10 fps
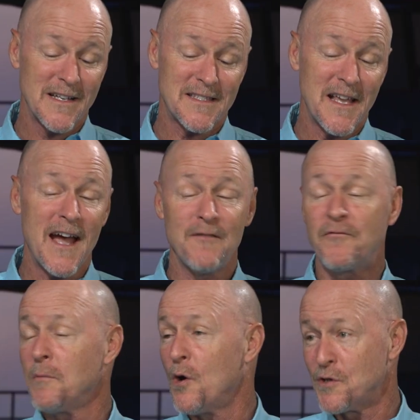aside
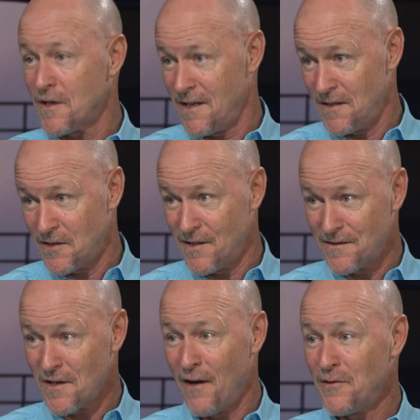from ocean
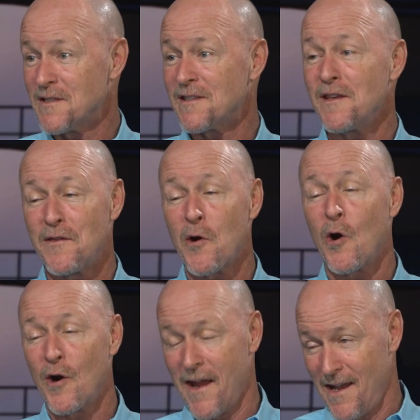conditions, obviously there are